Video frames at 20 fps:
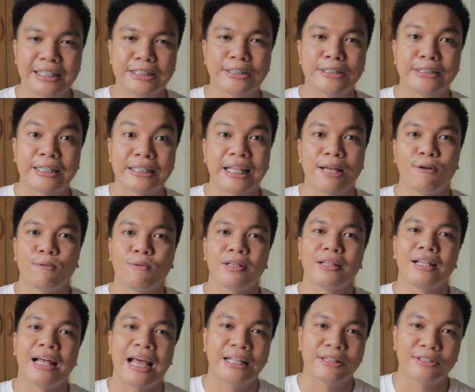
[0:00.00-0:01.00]
lesson that I
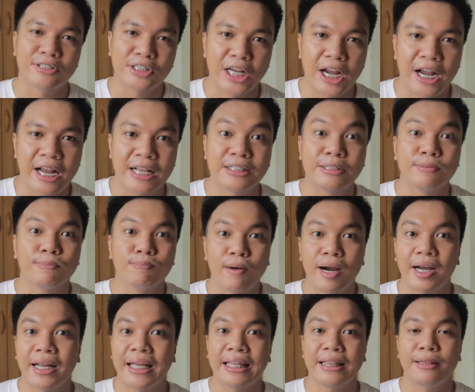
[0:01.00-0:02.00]
would like to share is
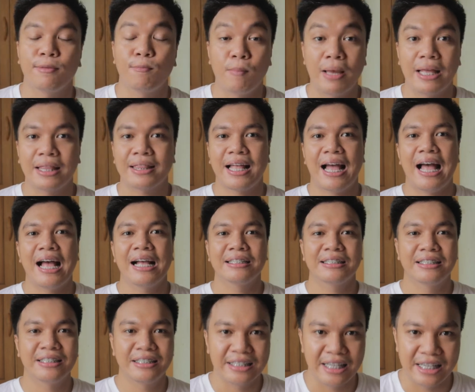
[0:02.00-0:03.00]
market meta
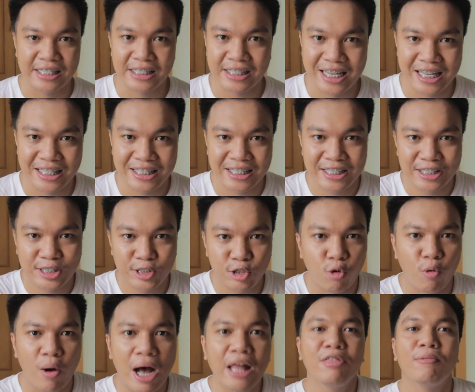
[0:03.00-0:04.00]
changes.
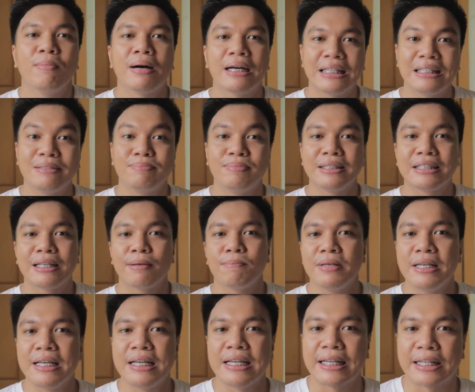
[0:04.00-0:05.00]
So, ano bang ibig
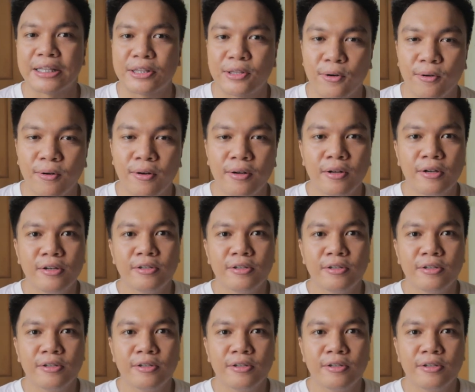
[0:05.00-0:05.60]
sabihin nito?